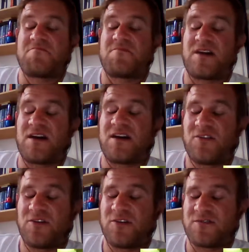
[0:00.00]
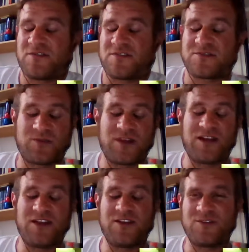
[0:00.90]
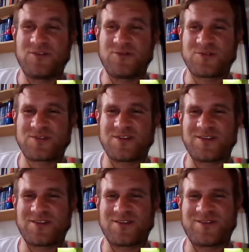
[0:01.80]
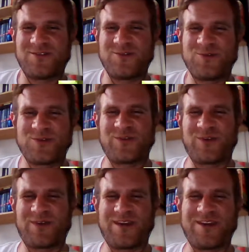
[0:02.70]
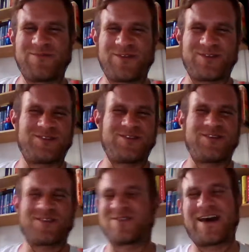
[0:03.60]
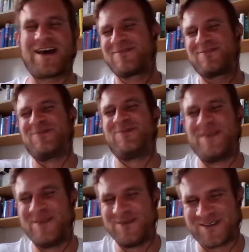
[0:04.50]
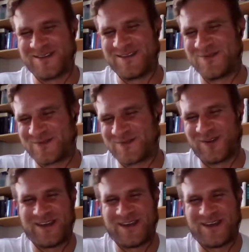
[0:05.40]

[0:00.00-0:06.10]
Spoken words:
I don't know if it's really used in a useful way, but it doesn't have to be used in a useful way.